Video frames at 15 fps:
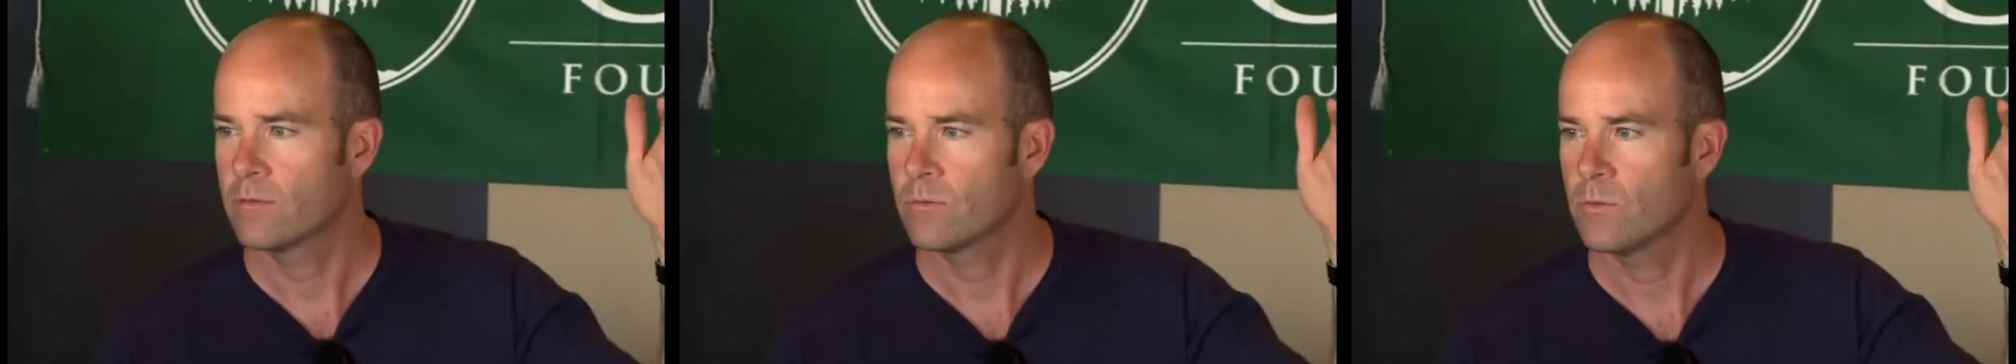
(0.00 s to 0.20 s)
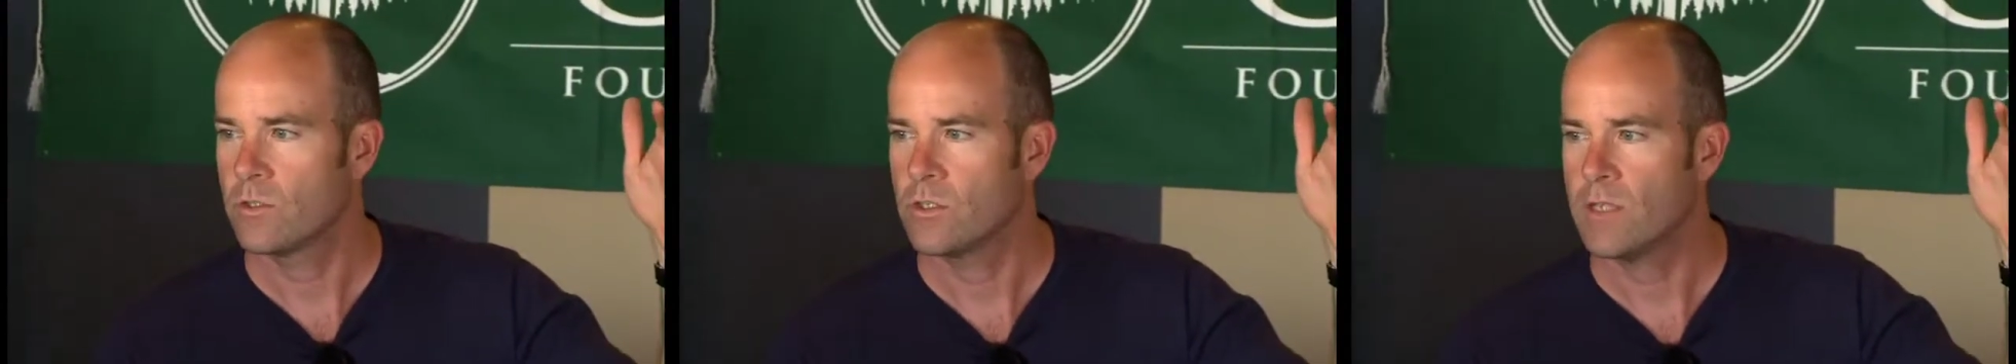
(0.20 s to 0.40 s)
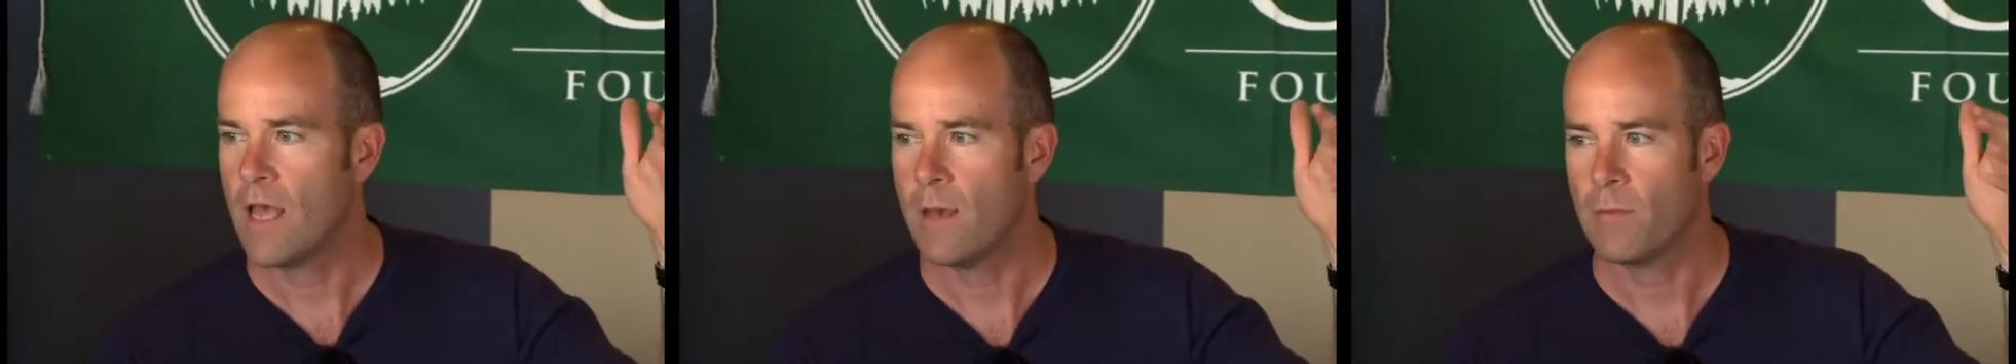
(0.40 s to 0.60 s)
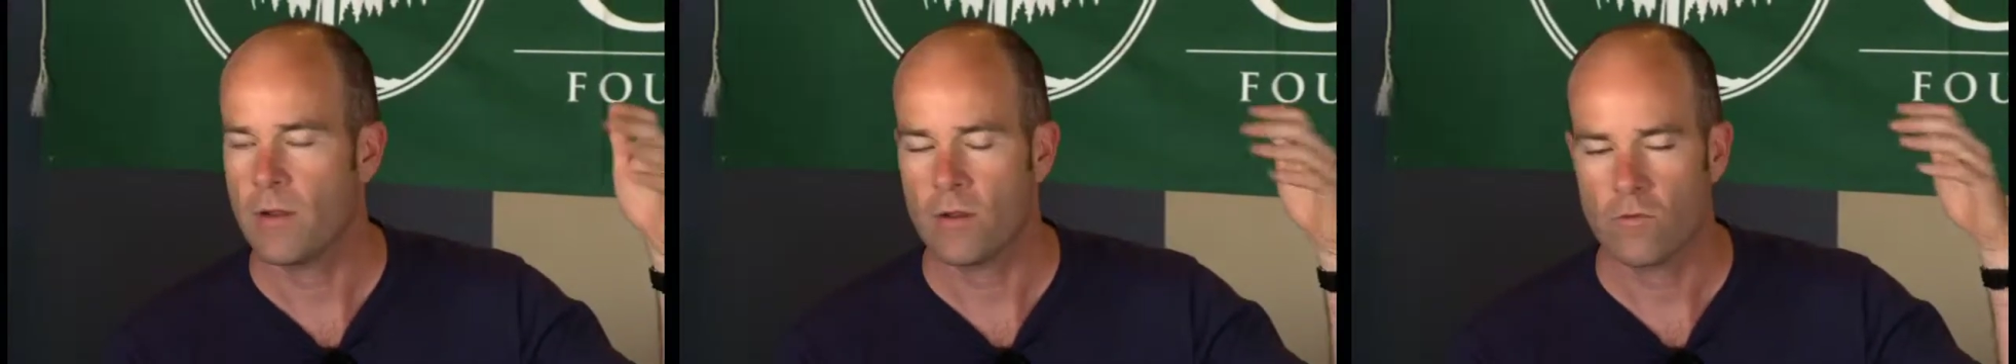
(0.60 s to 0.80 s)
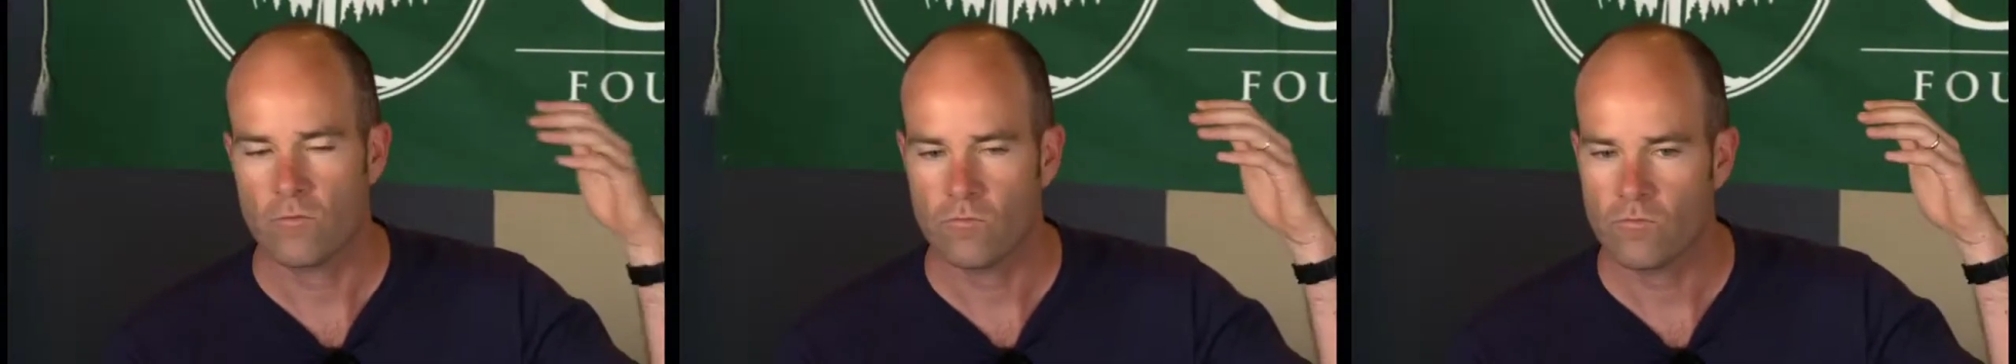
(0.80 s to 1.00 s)
which is
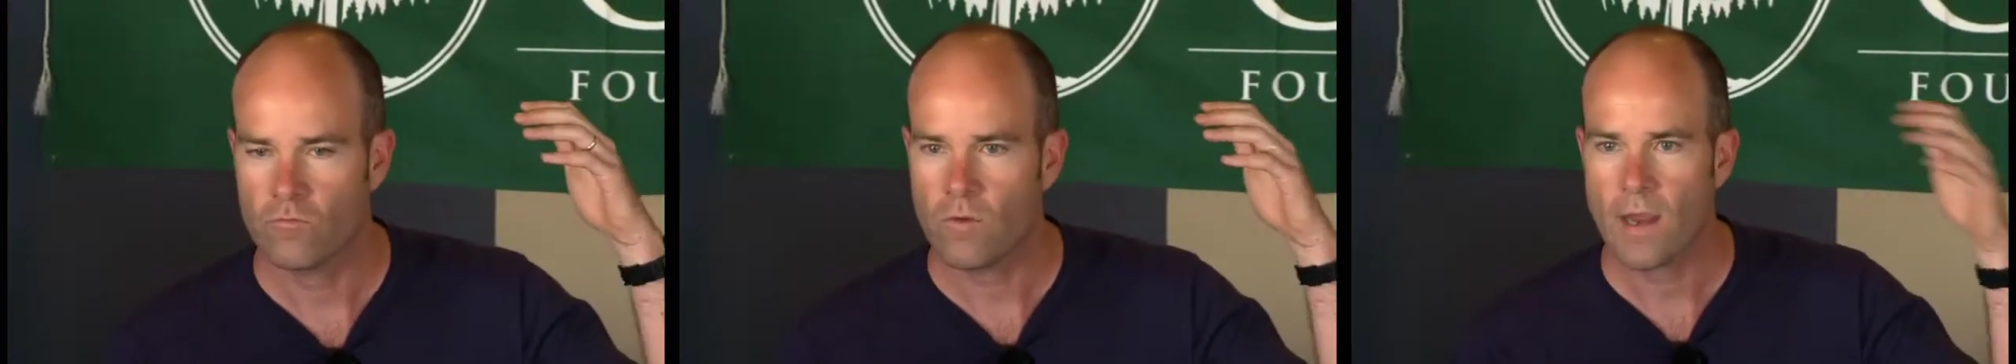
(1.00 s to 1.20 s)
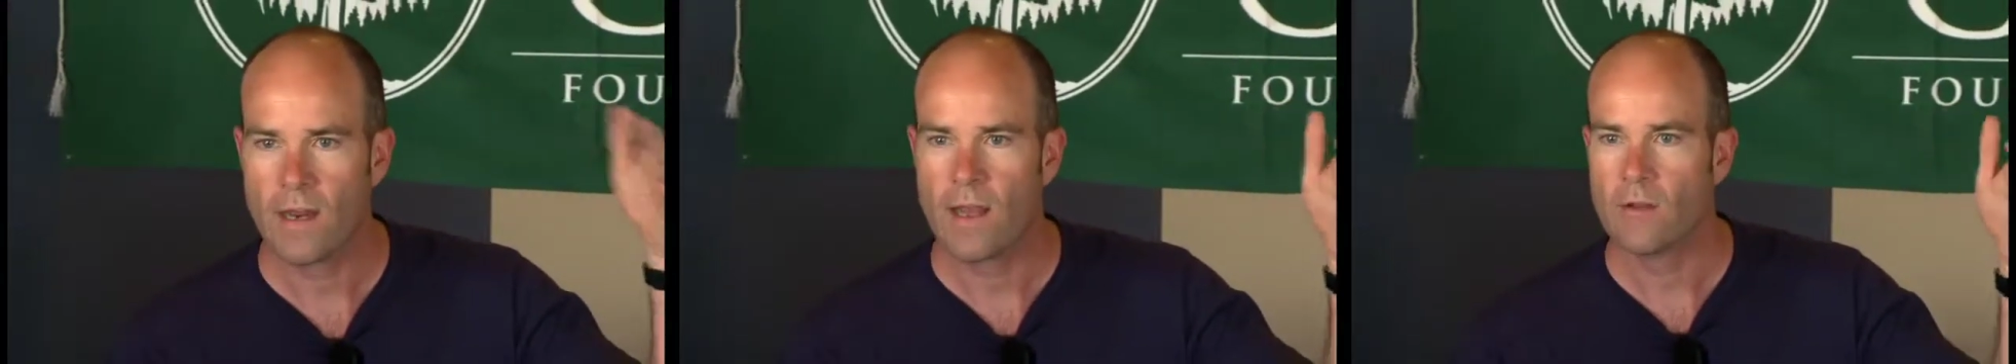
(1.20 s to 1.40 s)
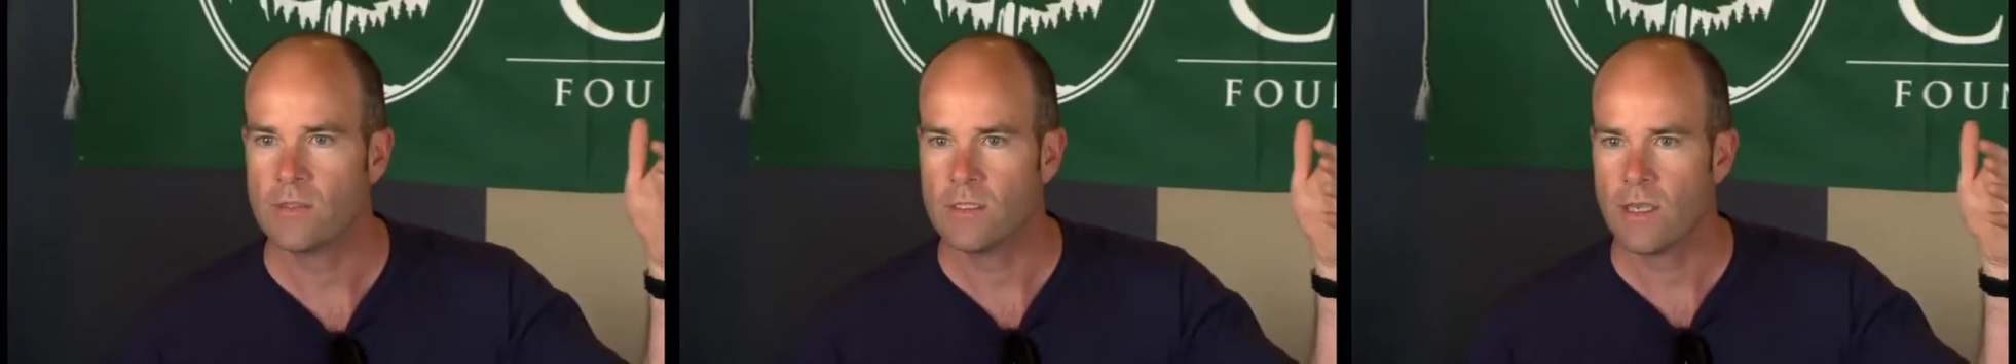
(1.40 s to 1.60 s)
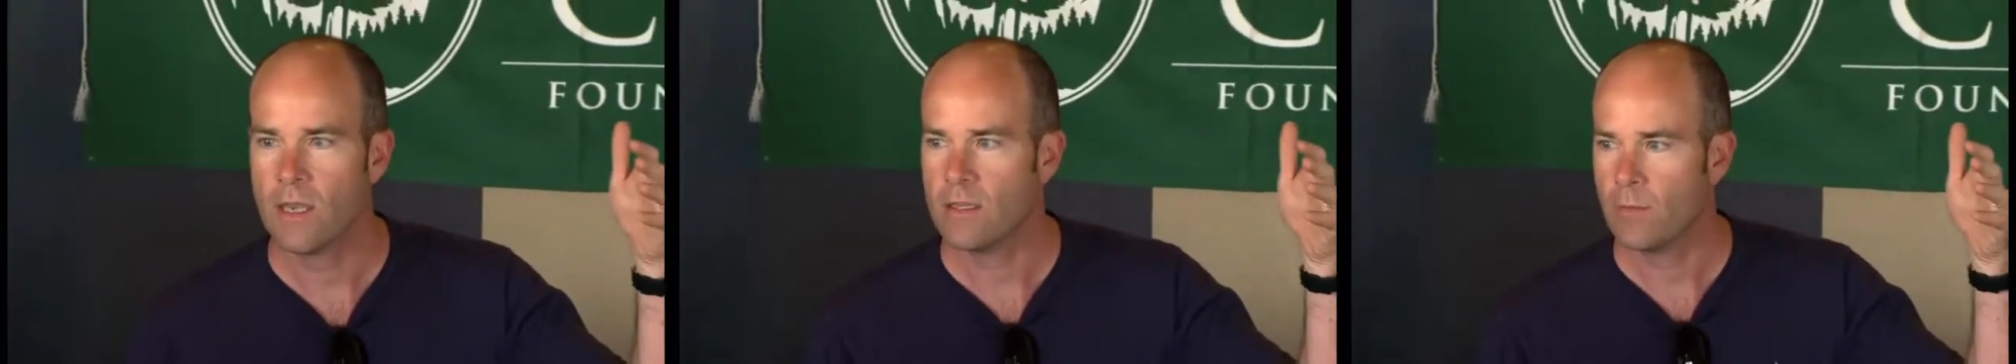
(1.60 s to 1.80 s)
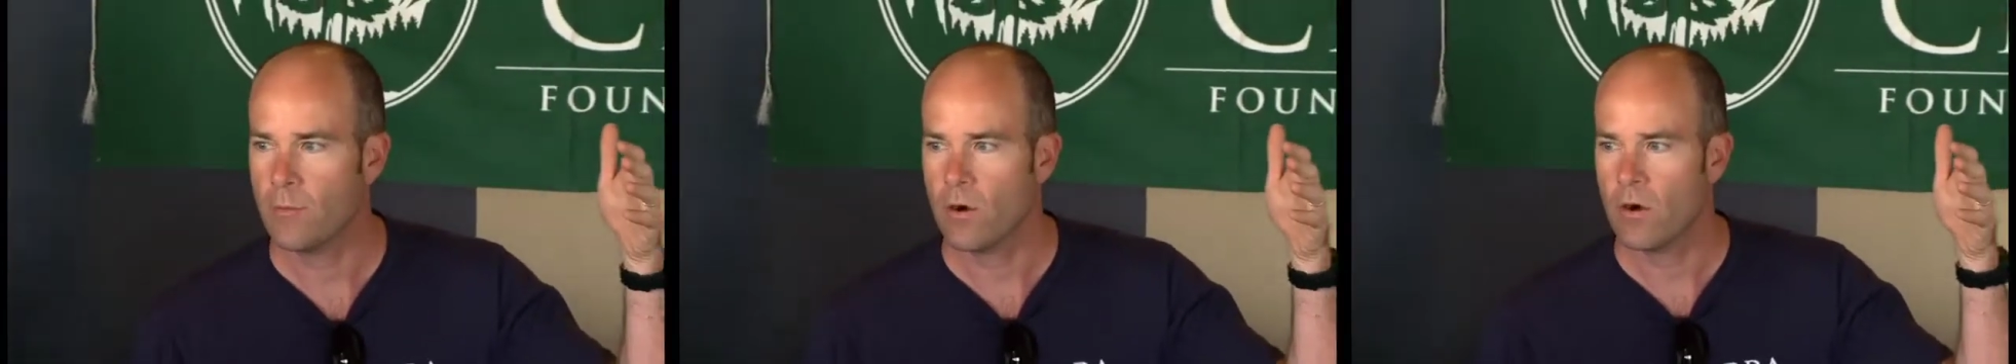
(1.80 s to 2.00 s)
happening right outside
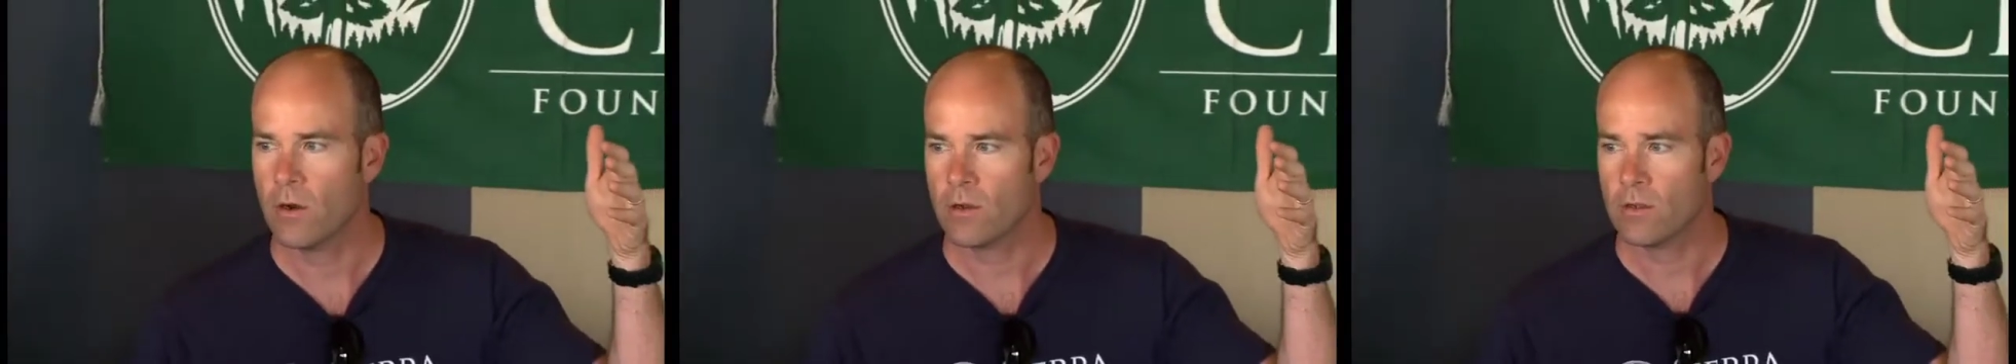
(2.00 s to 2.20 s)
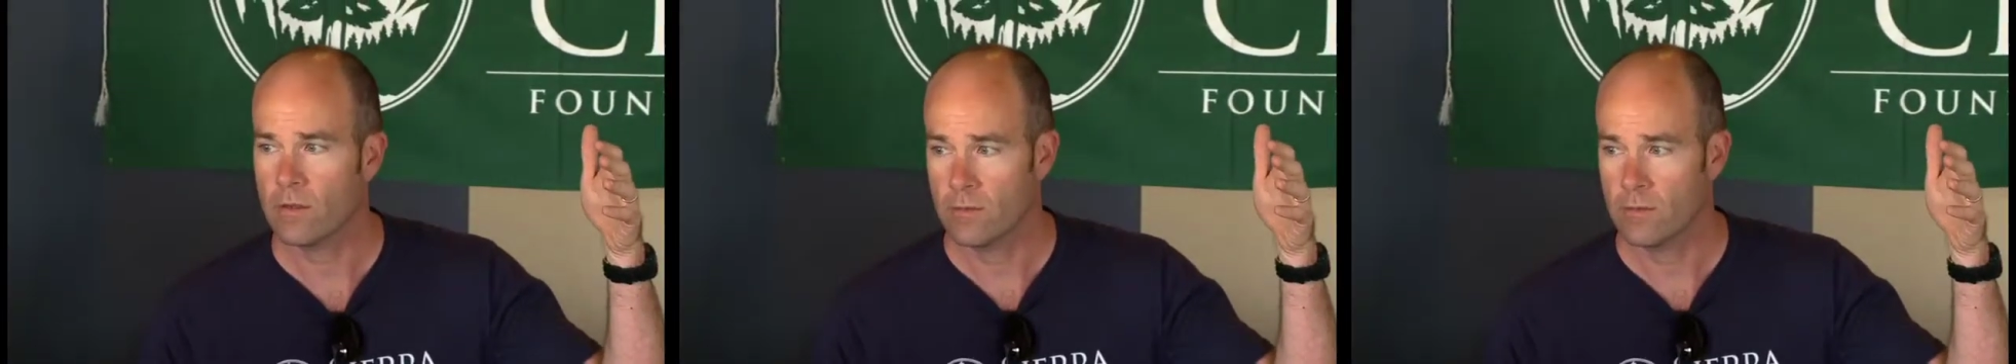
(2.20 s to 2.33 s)
the park,